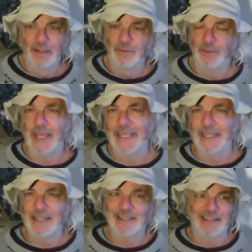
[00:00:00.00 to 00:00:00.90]

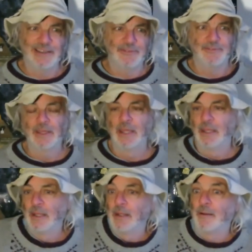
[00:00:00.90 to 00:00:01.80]
Second, if
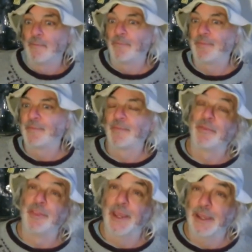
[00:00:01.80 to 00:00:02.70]

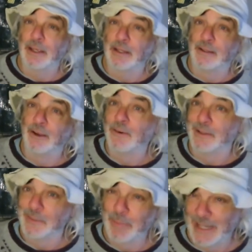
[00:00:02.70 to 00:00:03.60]
they
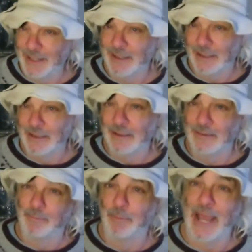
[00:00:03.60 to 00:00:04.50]
don't
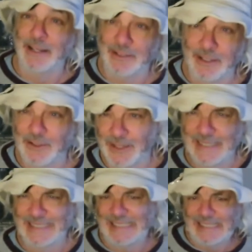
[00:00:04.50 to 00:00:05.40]
appear batshit
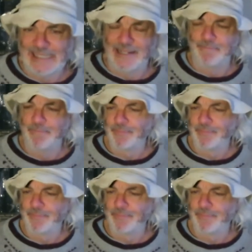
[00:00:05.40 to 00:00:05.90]
crazy.